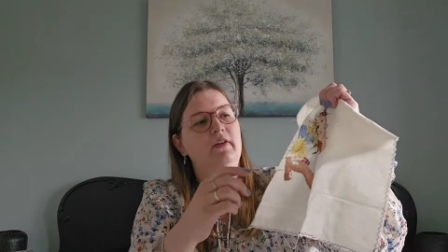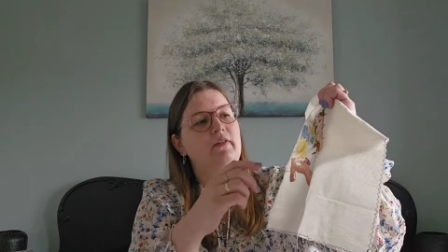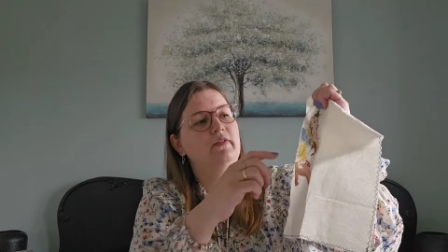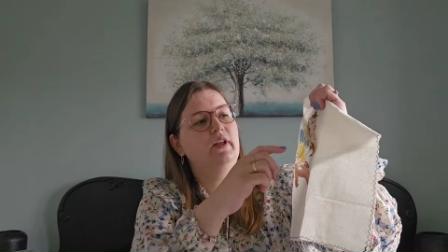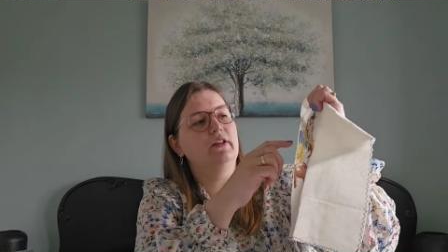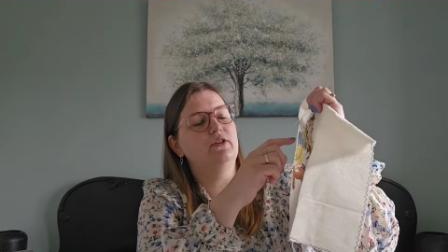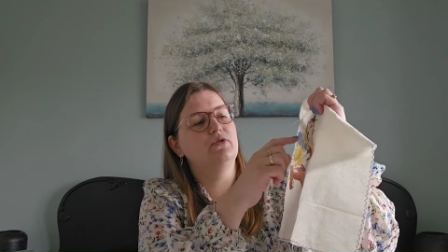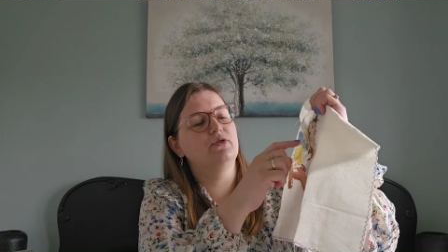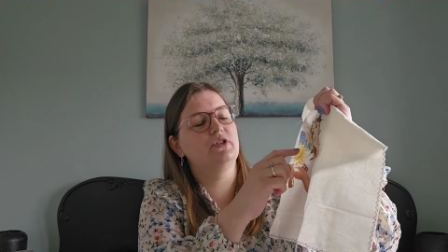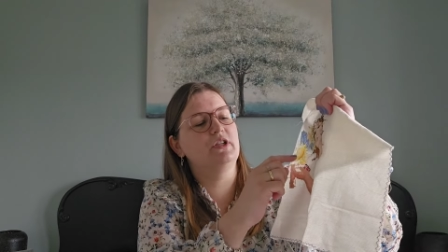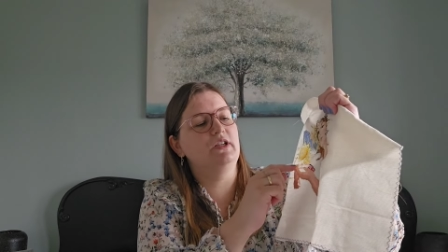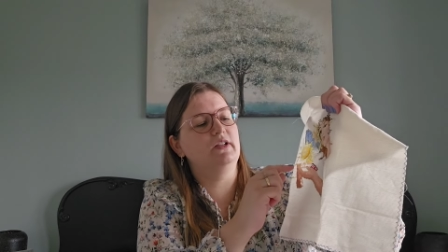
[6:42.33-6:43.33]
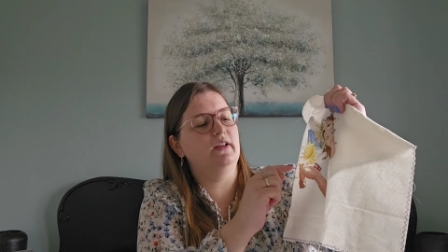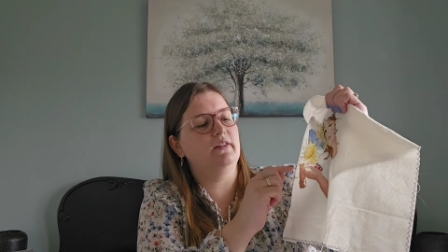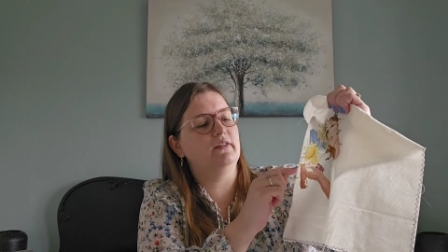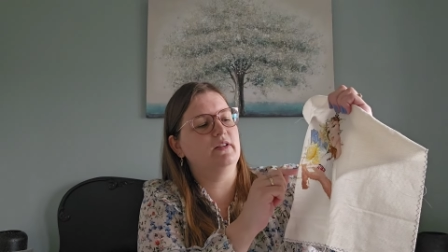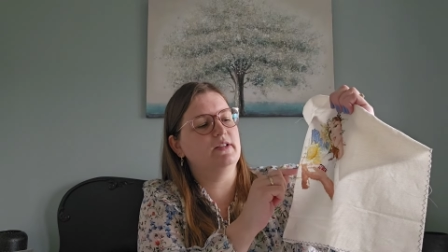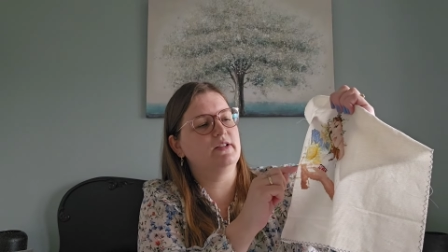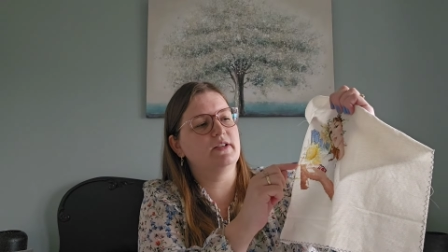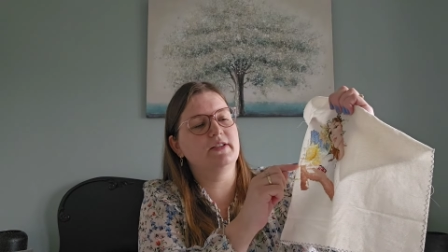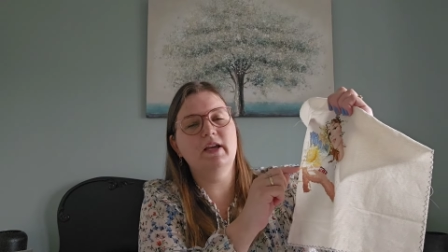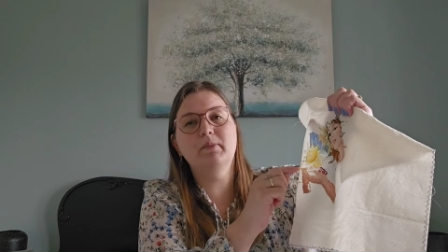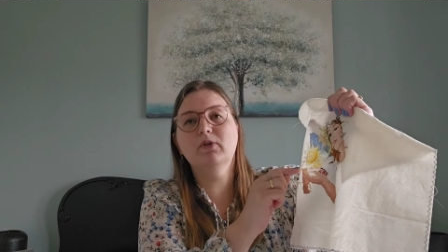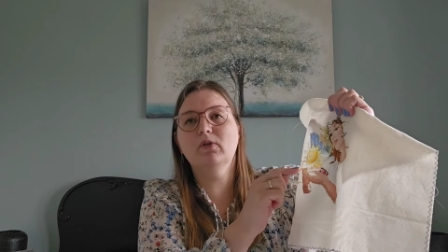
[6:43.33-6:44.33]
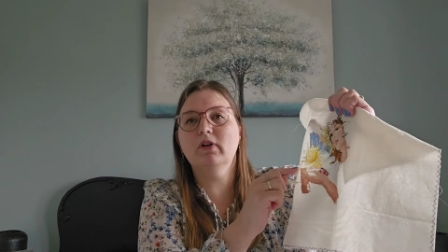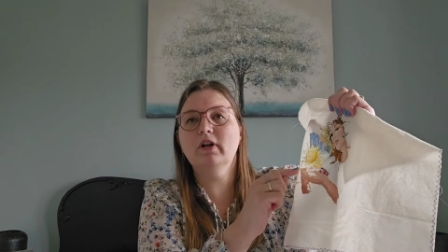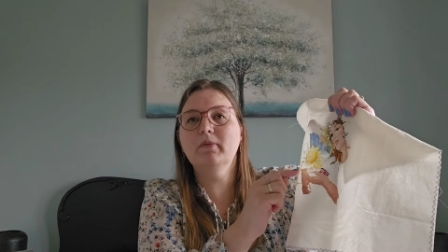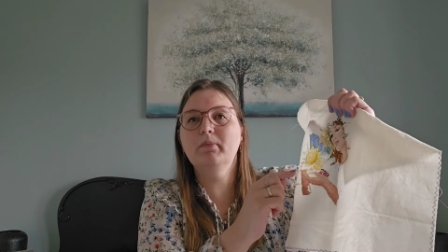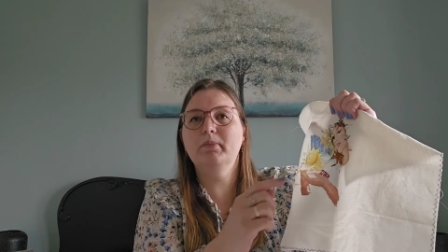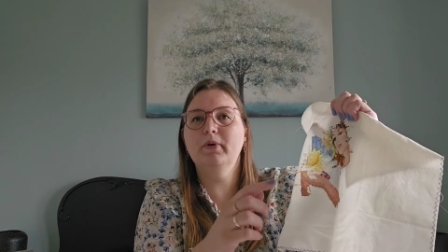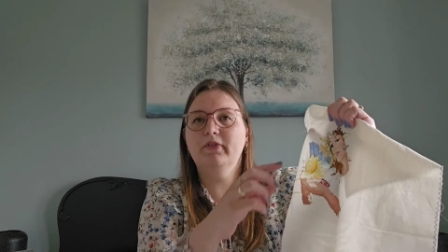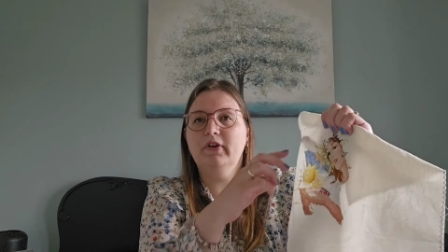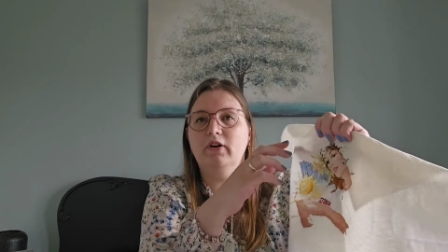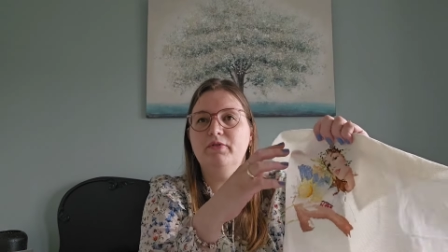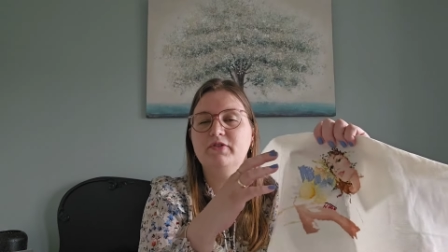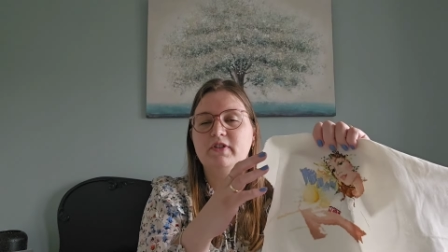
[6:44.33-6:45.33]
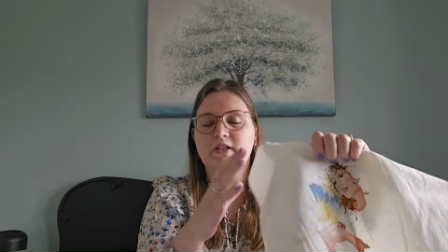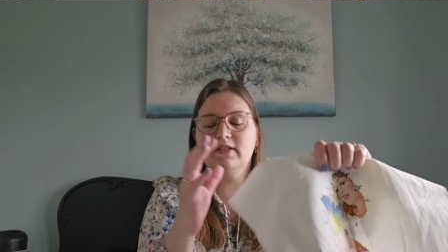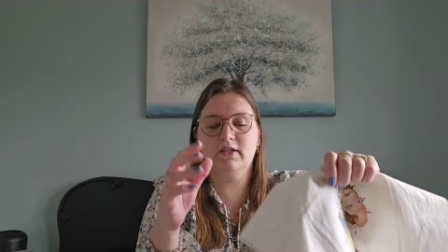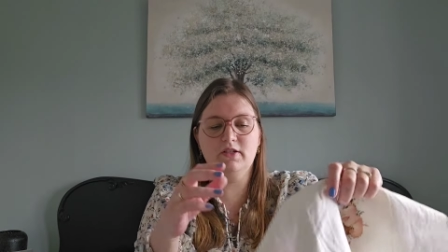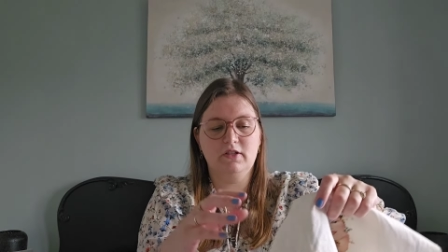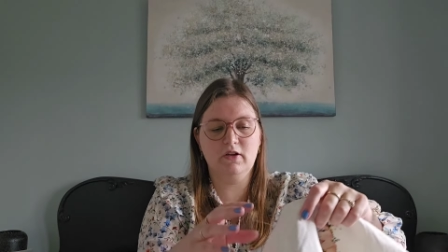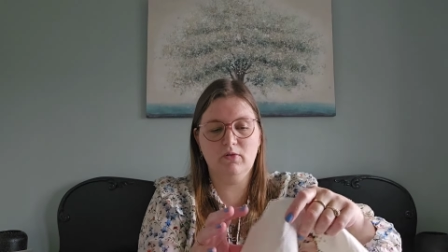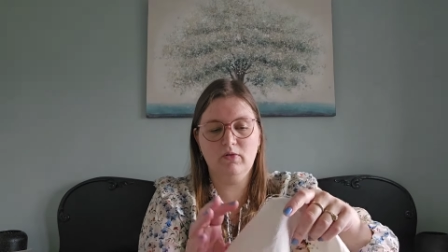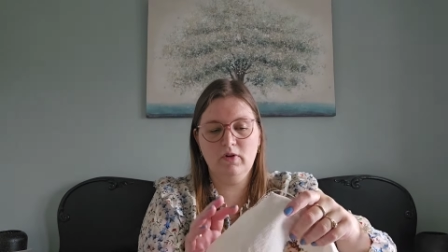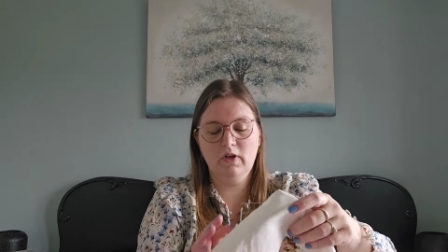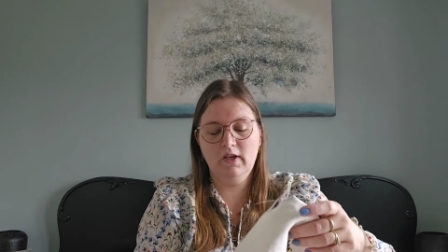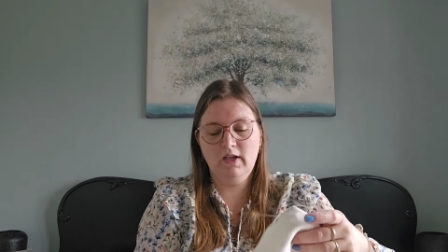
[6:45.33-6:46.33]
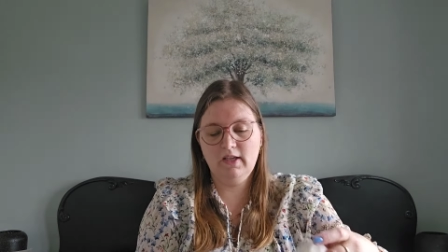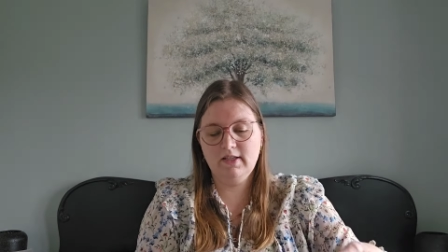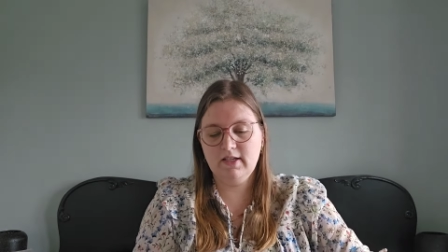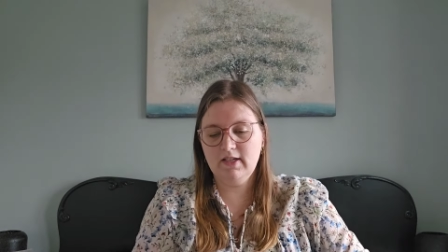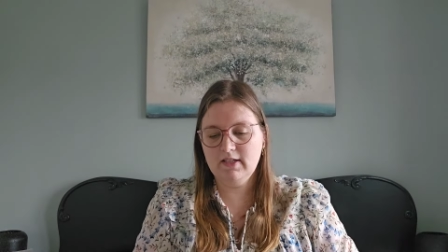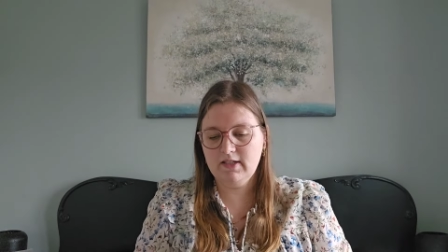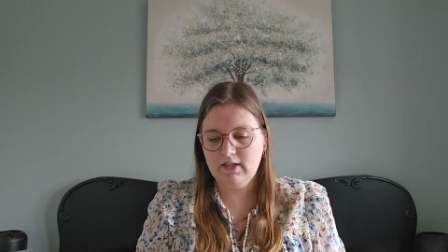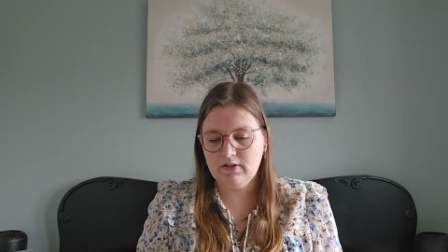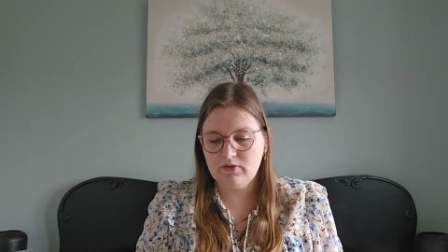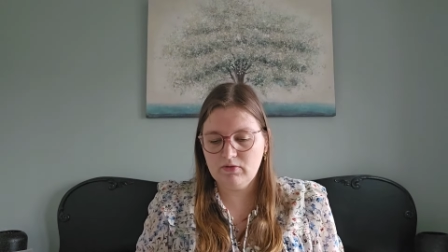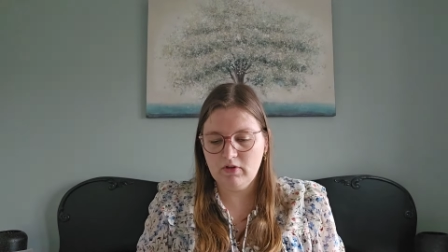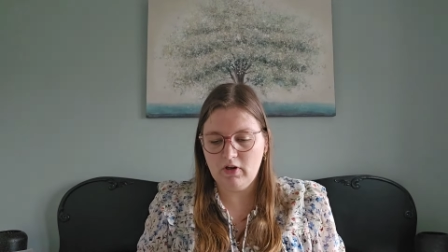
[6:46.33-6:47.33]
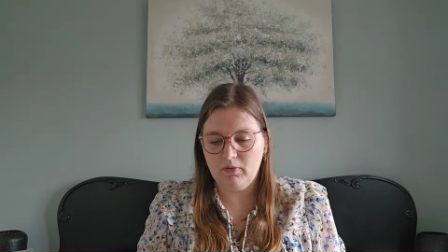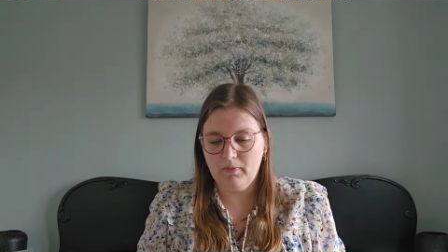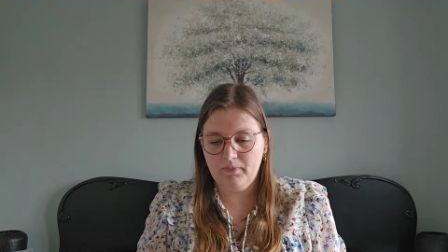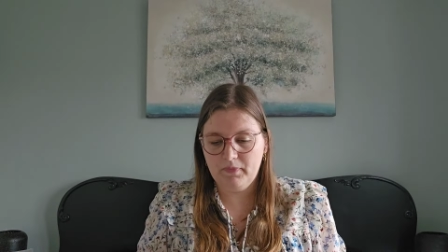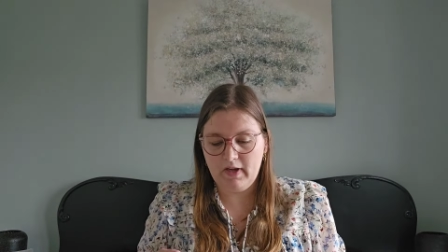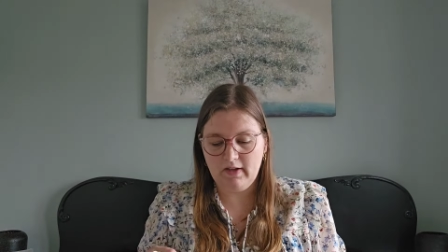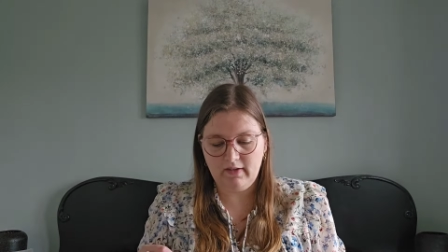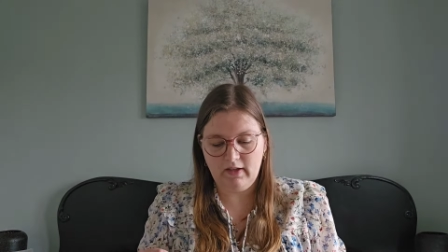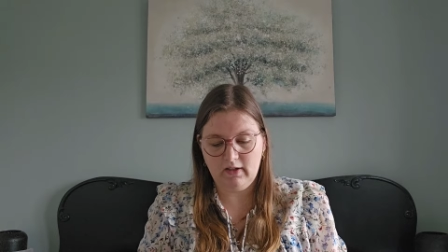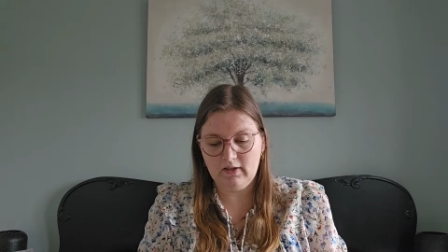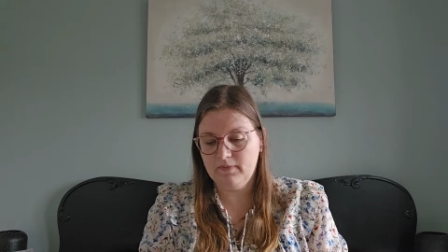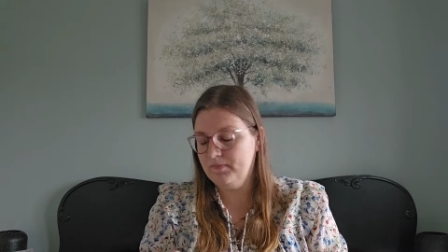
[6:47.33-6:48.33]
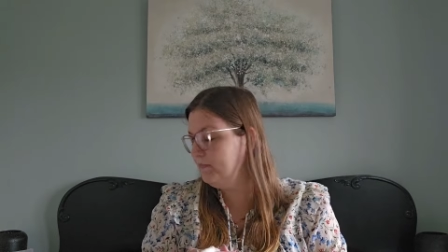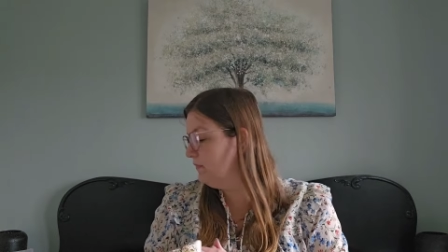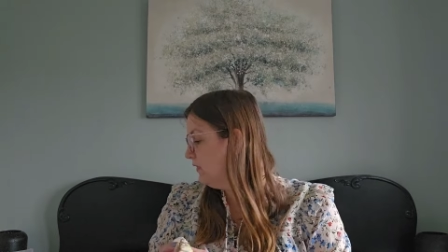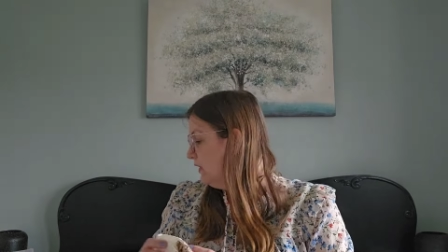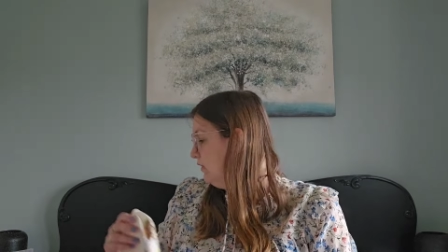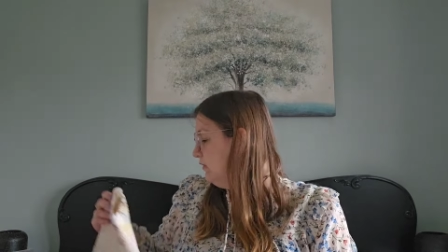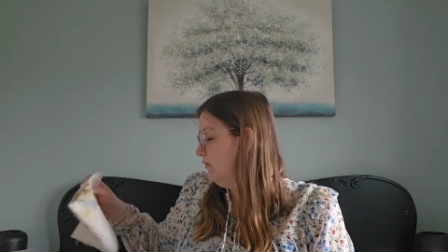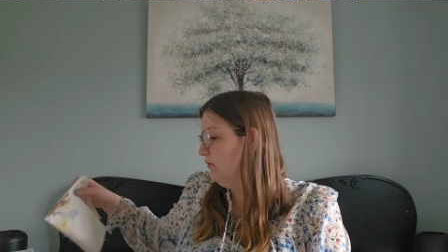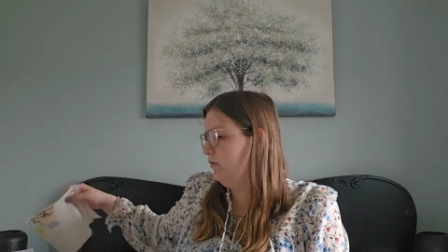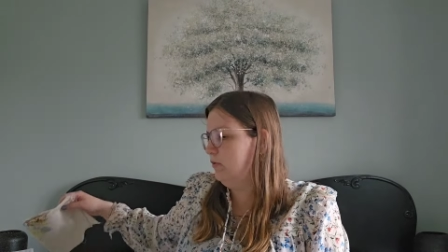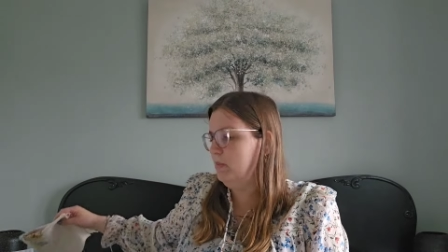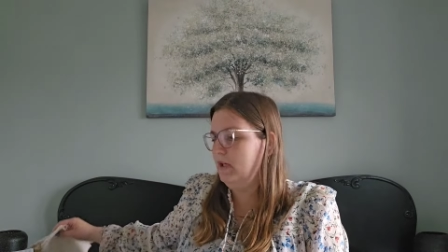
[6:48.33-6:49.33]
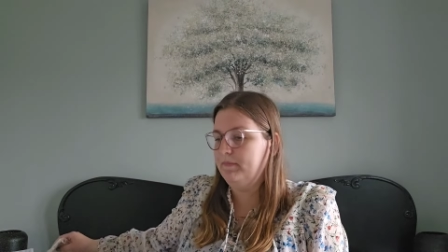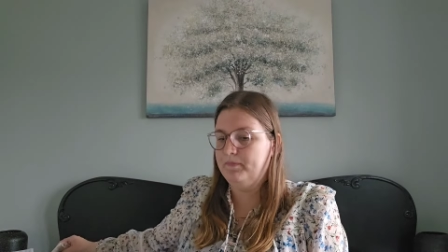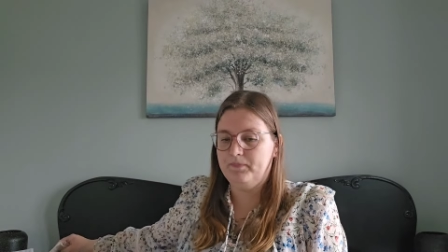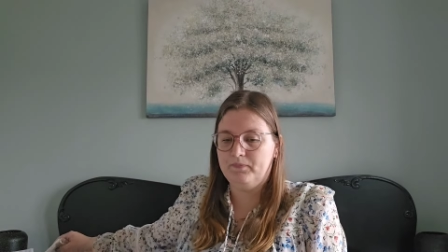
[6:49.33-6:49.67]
then you see that it's the same color but half stitches. So it's easier to know, I think, for me.